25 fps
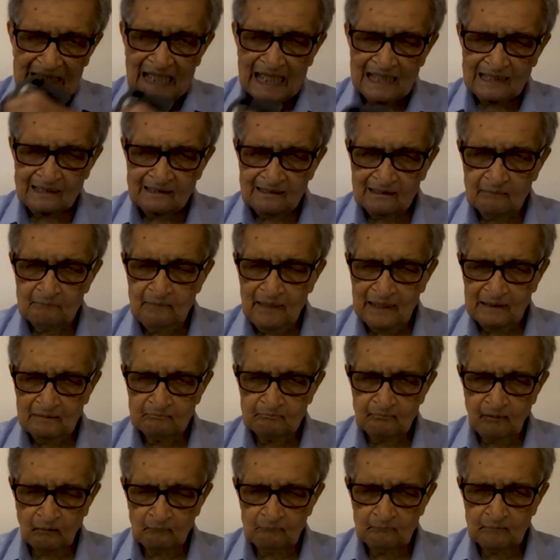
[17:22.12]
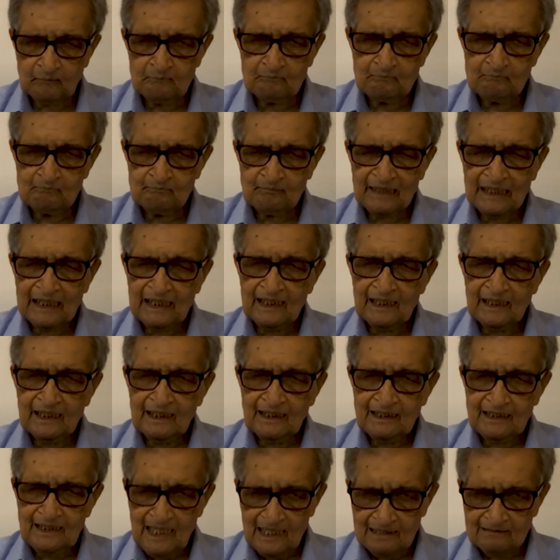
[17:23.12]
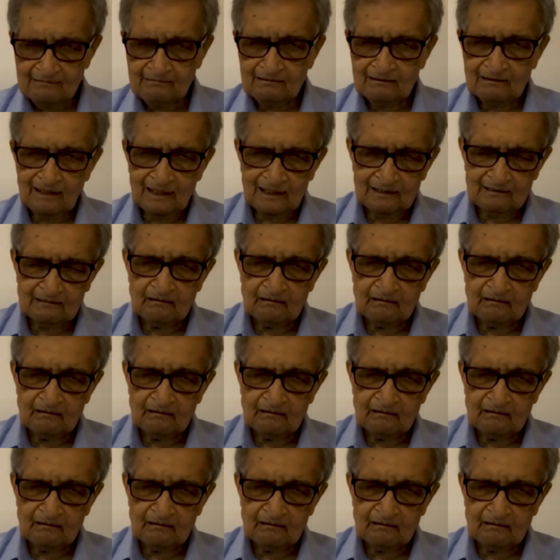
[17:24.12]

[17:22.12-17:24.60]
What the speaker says: That's the main problem. Yes,